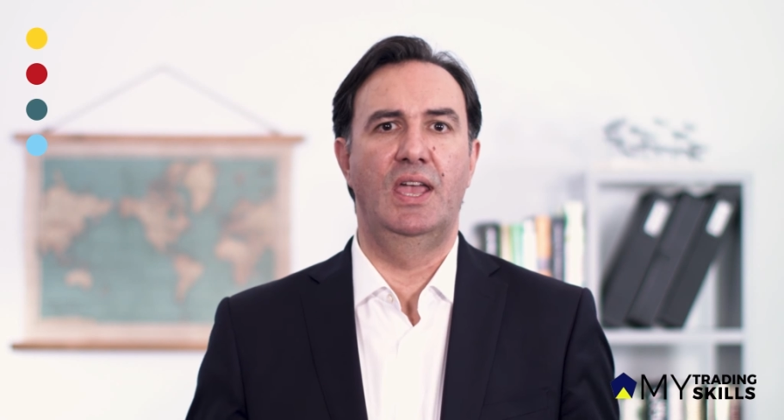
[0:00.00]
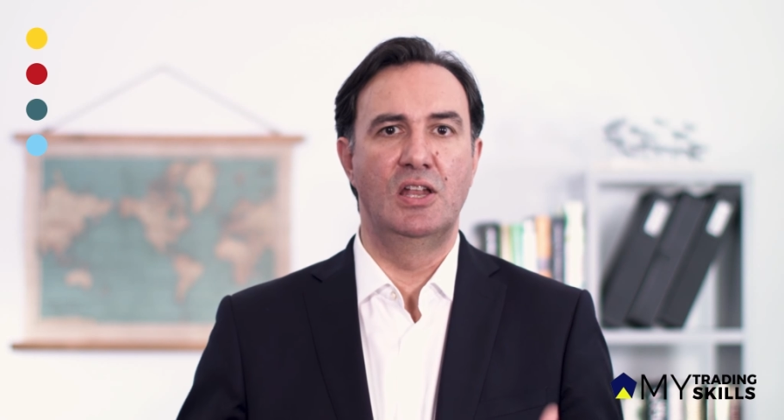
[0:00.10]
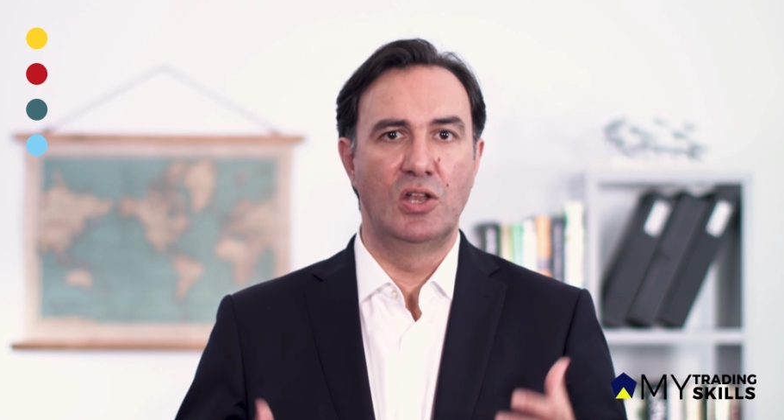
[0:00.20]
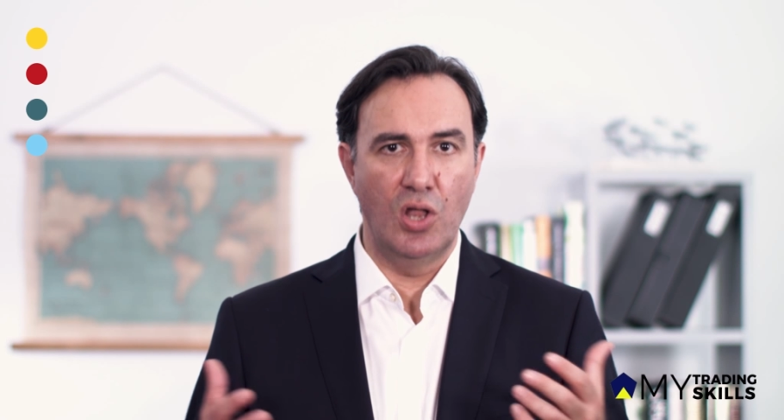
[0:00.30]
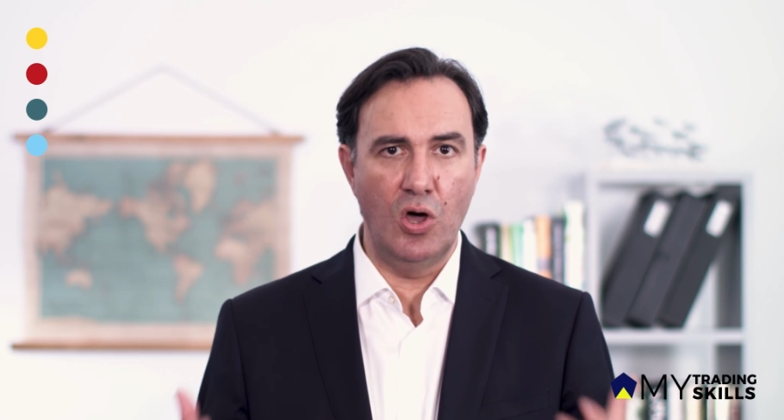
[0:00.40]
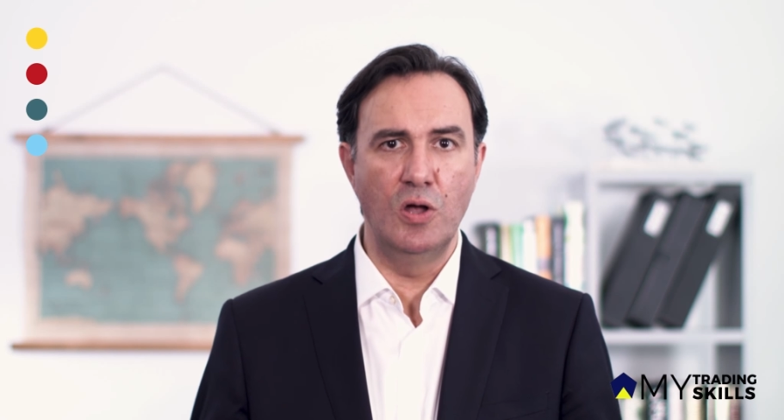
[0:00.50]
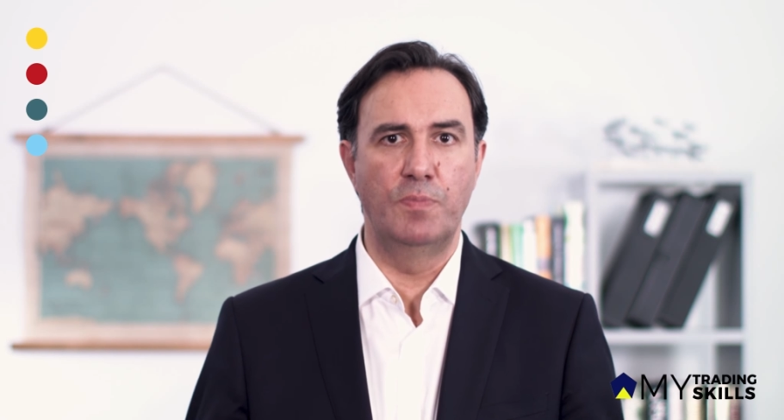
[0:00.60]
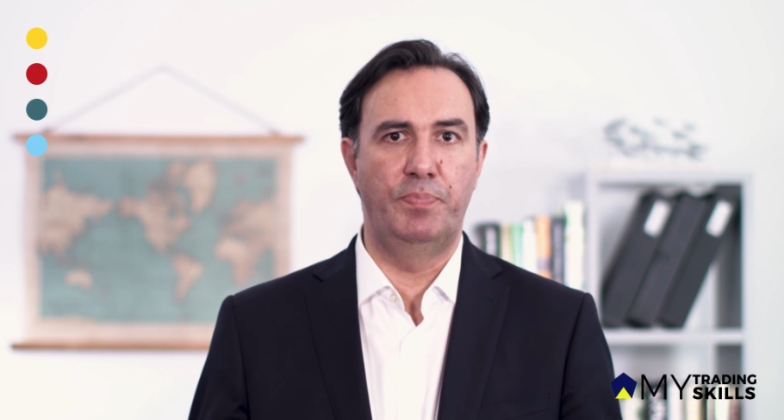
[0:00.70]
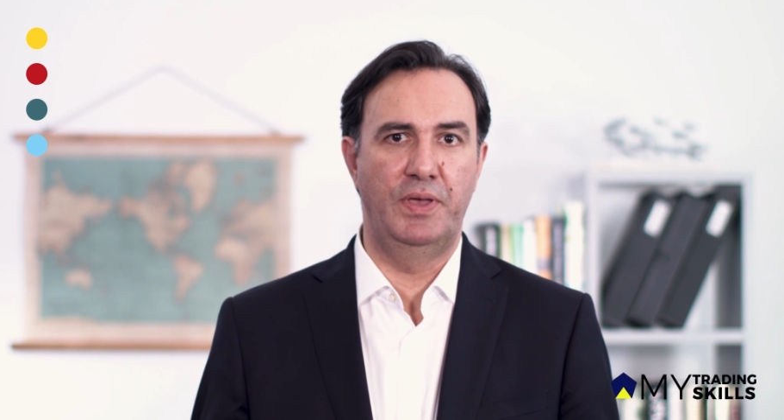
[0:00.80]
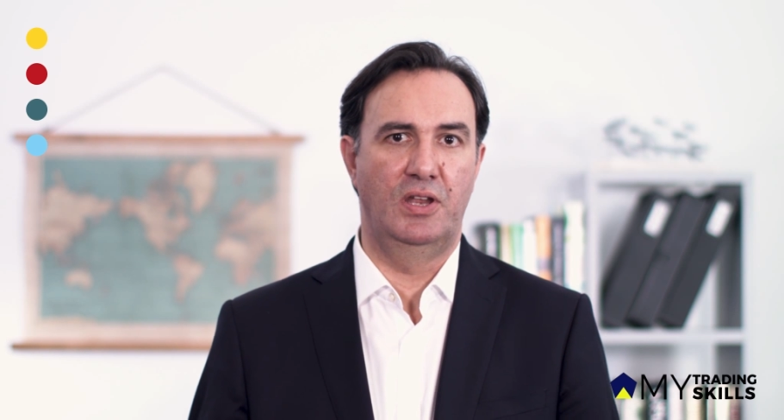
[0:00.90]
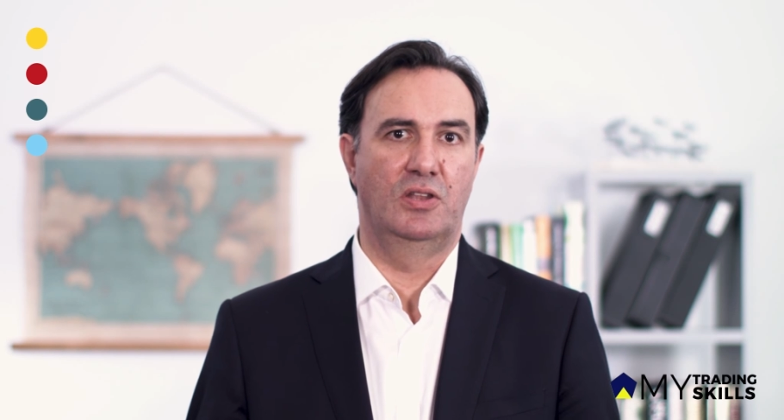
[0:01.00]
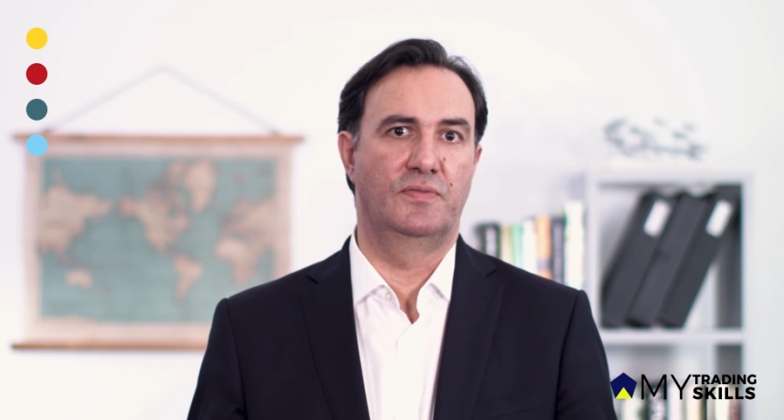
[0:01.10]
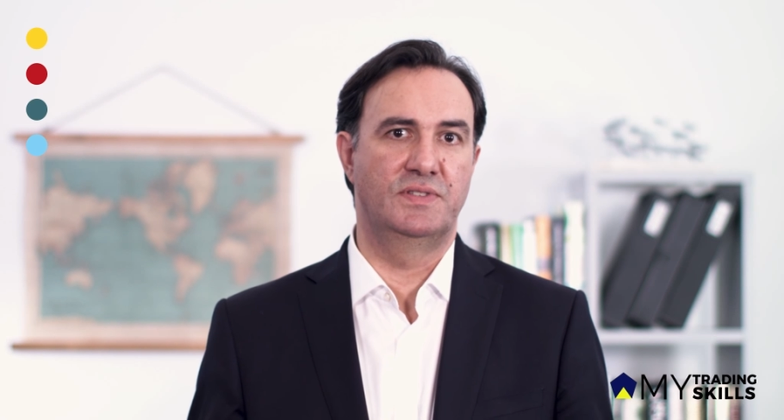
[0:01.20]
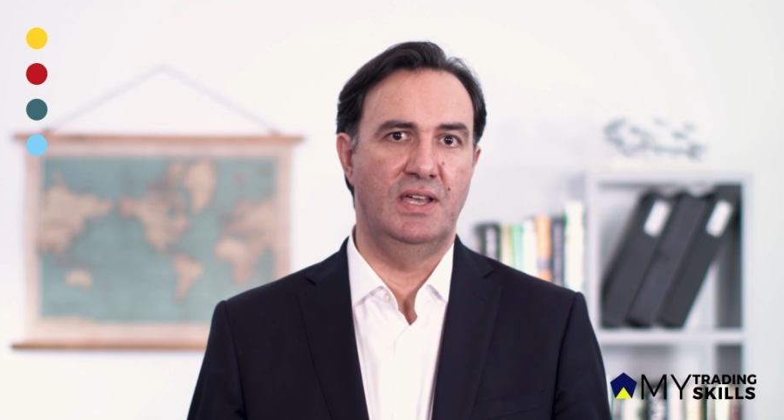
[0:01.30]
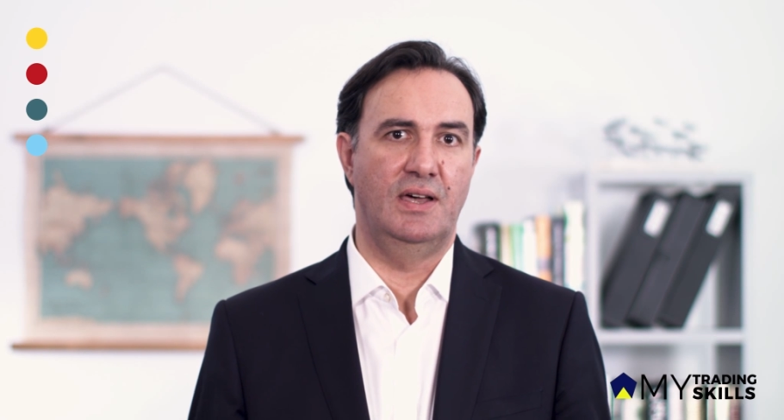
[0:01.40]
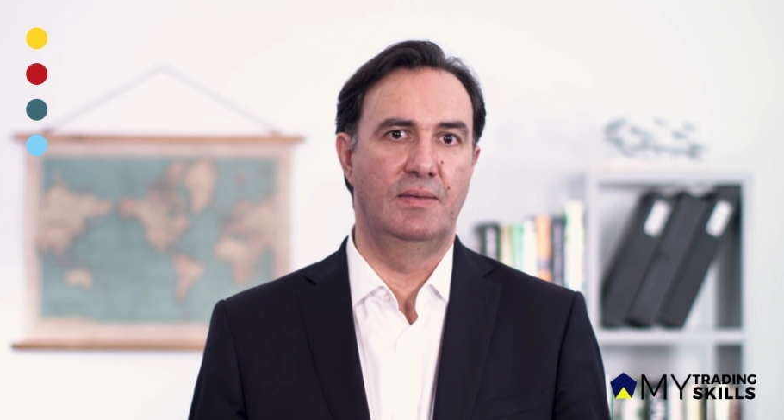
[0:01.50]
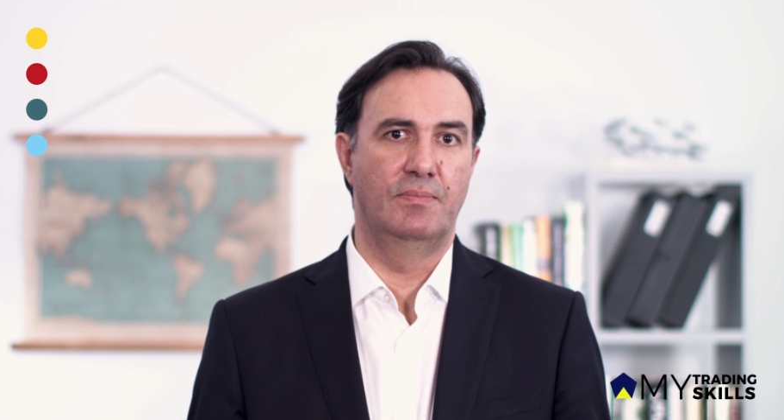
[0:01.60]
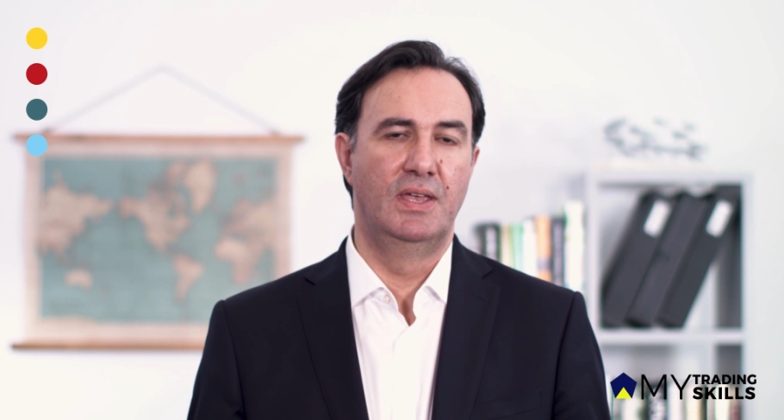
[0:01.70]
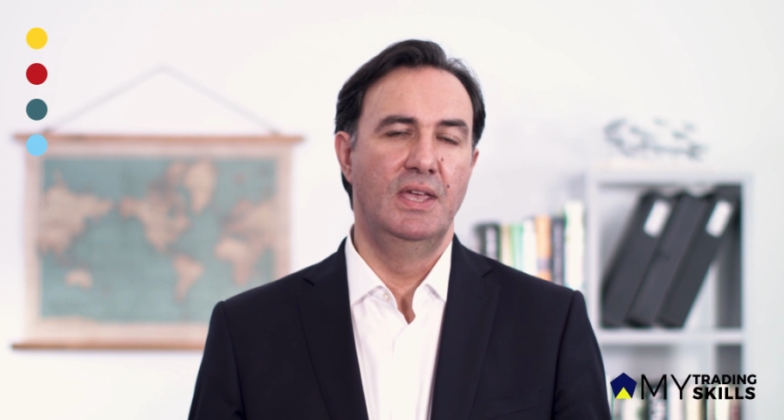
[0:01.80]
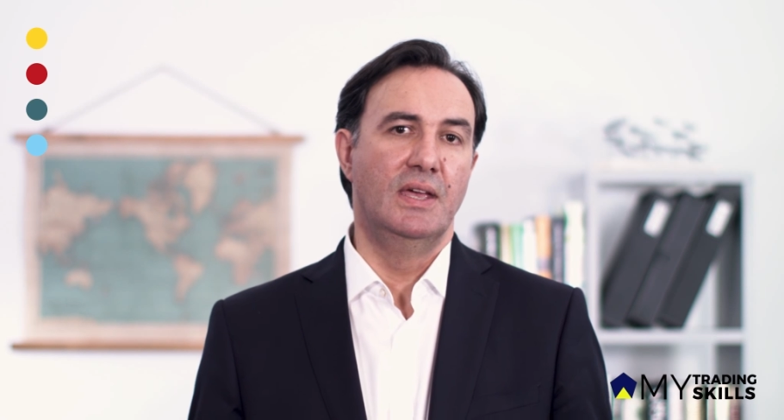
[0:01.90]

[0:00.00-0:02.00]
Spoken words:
a long period of time,